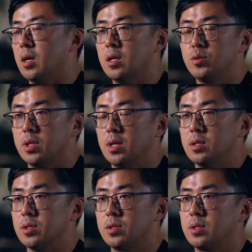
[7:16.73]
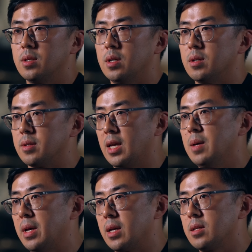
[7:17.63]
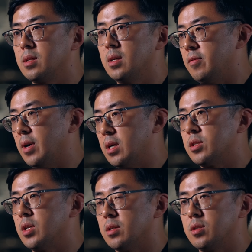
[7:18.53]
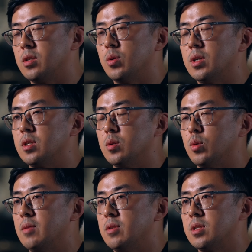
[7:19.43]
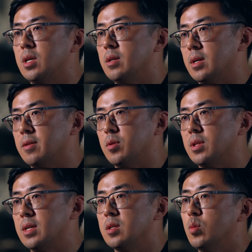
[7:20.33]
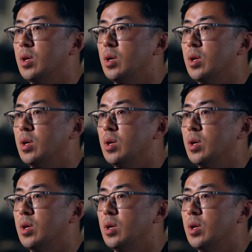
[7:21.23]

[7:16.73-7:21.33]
$100 on CapEx, fire sale situation will have to sell that for less than